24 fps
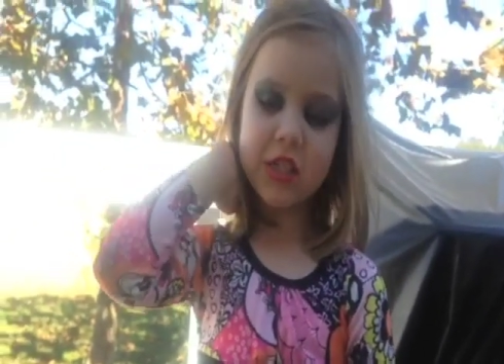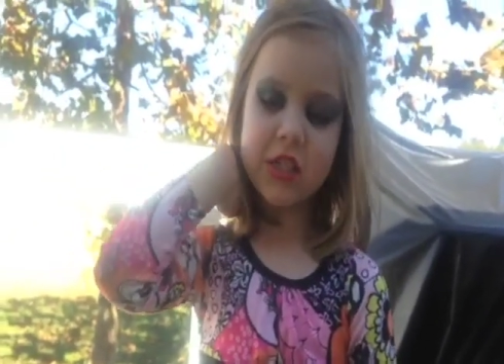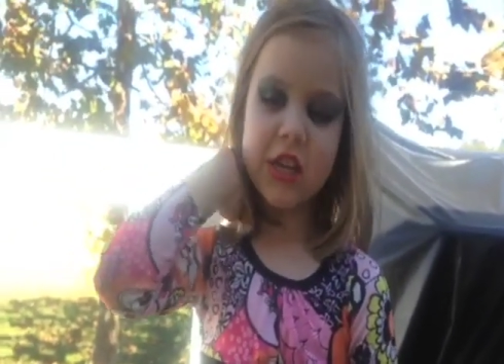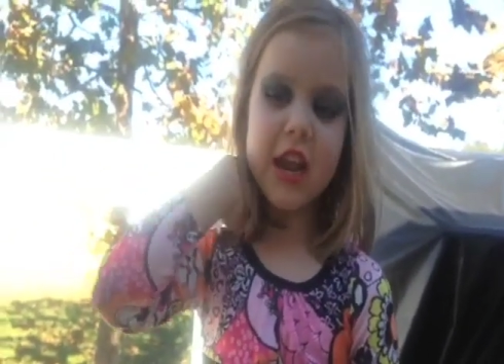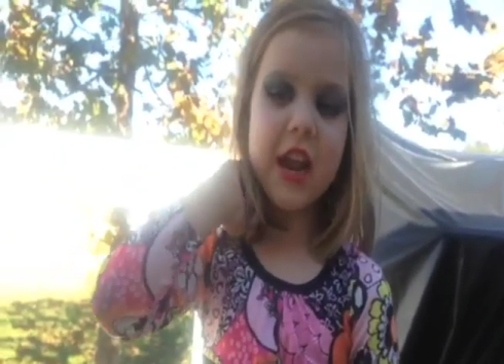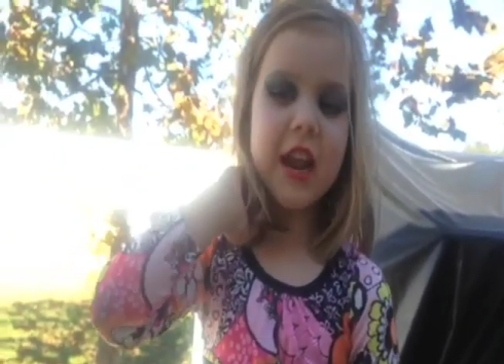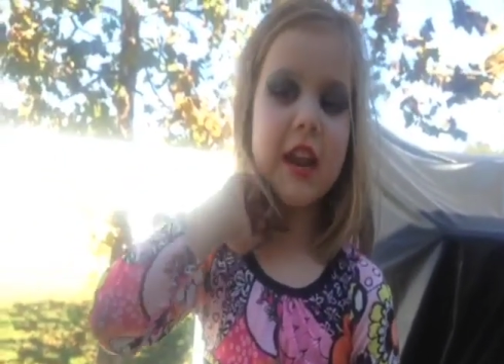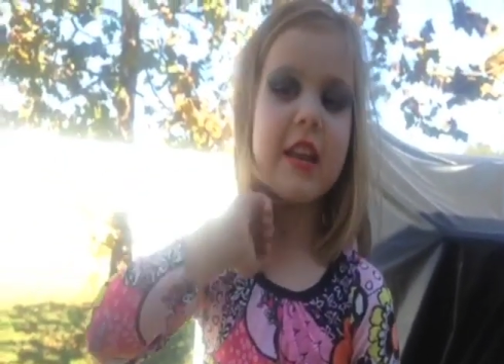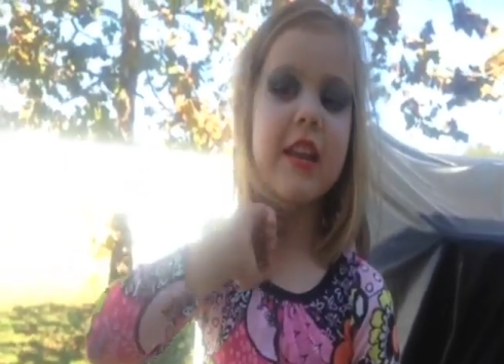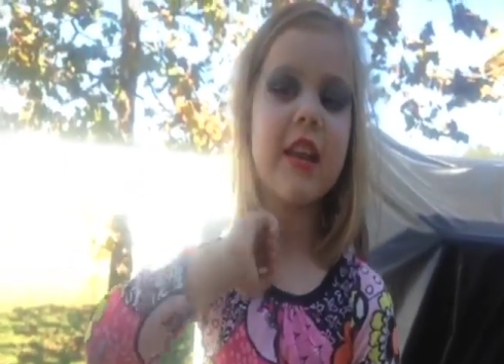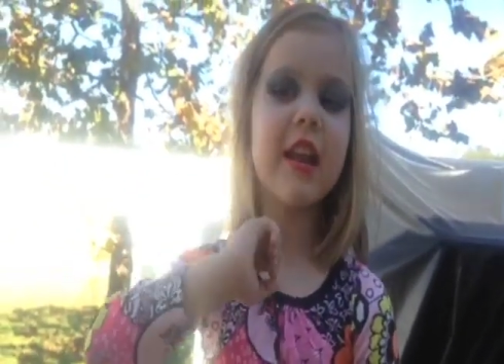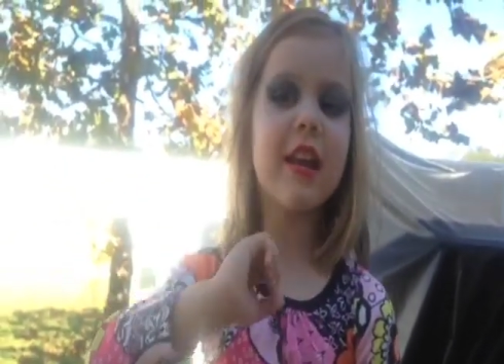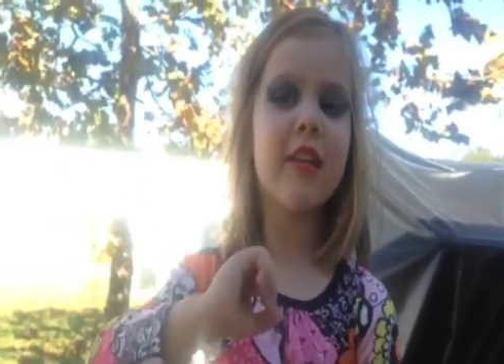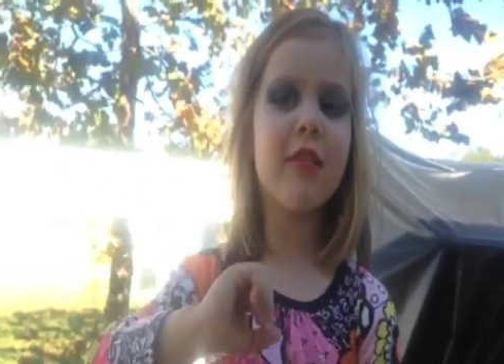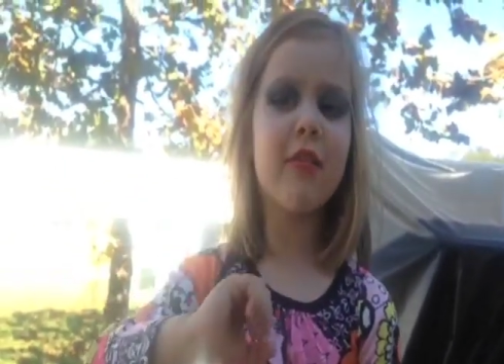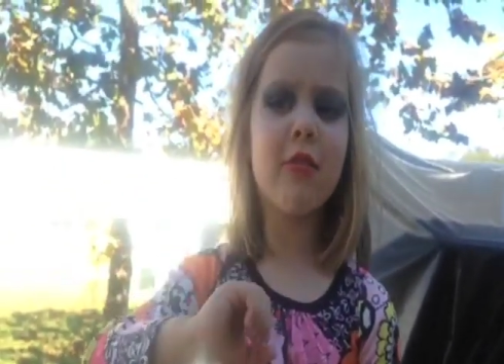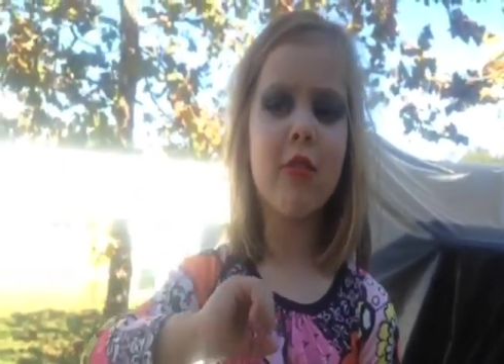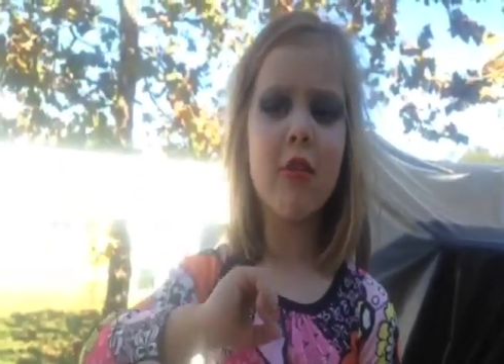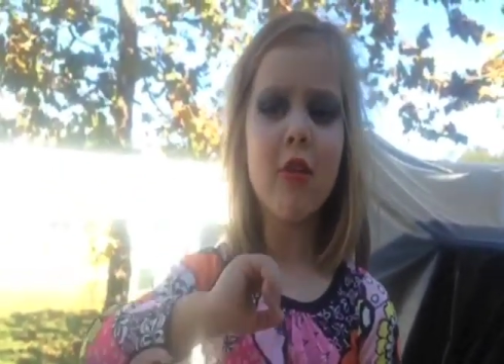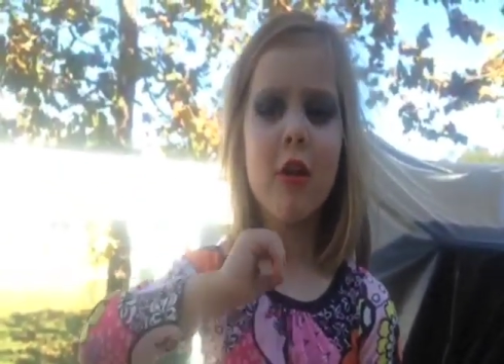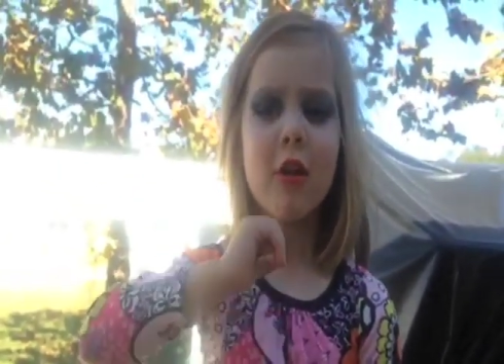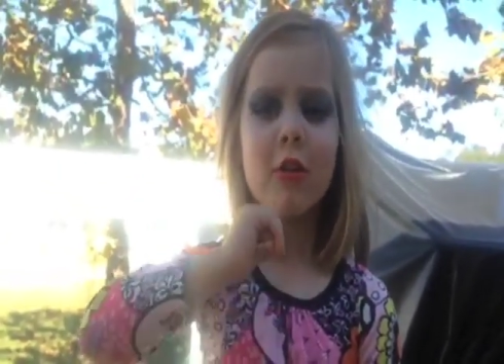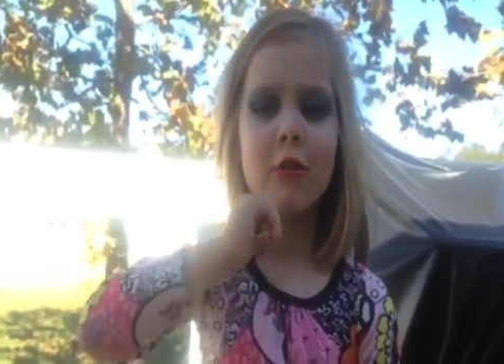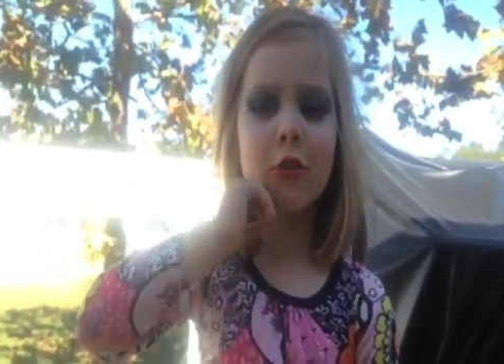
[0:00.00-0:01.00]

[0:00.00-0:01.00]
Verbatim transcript: Jenkins